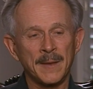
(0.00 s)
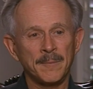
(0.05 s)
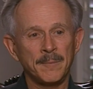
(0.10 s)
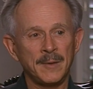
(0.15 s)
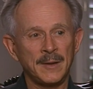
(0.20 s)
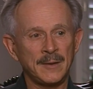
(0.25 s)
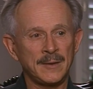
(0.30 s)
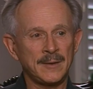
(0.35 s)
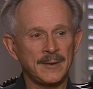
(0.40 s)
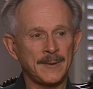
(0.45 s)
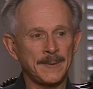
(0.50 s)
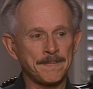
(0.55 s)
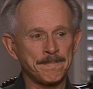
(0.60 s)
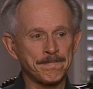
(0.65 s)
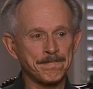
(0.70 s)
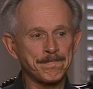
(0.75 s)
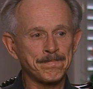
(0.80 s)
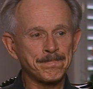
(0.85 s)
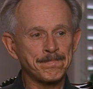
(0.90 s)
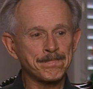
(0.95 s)
But uh,
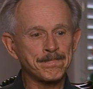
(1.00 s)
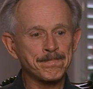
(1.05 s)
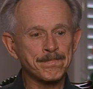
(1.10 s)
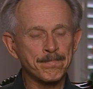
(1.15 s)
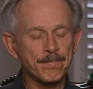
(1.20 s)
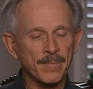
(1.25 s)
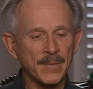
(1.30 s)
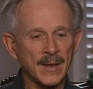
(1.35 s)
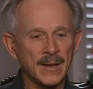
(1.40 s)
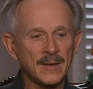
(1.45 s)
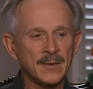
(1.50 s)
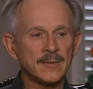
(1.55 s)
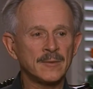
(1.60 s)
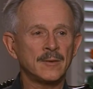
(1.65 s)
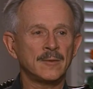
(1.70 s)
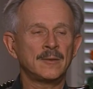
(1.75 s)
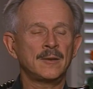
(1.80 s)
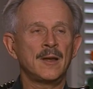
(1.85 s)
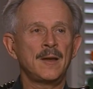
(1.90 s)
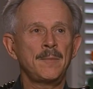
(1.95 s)

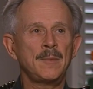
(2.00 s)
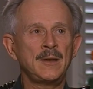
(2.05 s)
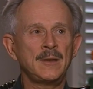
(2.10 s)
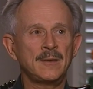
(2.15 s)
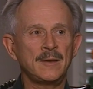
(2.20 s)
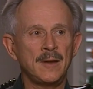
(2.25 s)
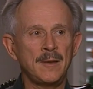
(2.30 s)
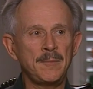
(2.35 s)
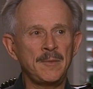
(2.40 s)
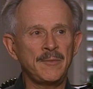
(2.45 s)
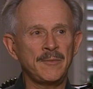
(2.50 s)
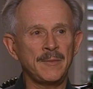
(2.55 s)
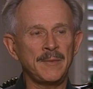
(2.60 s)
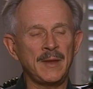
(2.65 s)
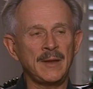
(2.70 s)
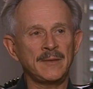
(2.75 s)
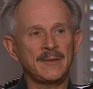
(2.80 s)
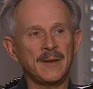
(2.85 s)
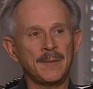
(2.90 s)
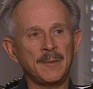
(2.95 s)
so Tommy, Tommy from
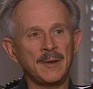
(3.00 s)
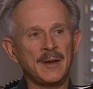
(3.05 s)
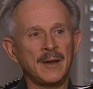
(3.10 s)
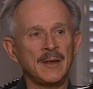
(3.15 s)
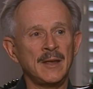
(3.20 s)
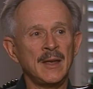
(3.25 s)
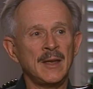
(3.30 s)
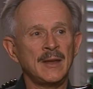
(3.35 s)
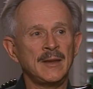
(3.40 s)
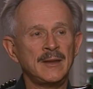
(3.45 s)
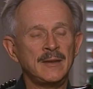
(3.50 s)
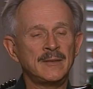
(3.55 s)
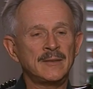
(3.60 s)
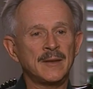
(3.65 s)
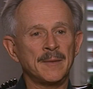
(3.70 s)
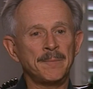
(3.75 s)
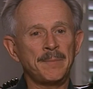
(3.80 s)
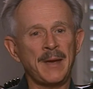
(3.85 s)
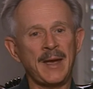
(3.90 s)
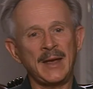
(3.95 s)
that standpoint, now, he's
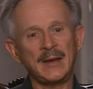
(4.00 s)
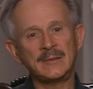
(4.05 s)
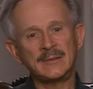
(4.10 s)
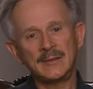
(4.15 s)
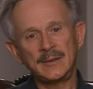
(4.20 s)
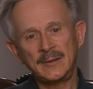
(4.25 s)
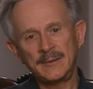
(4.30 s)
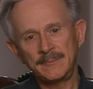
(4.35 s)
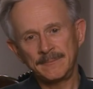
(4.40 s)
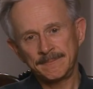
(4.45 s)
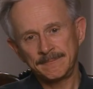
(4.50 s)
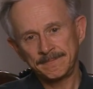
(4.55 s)
compassionate.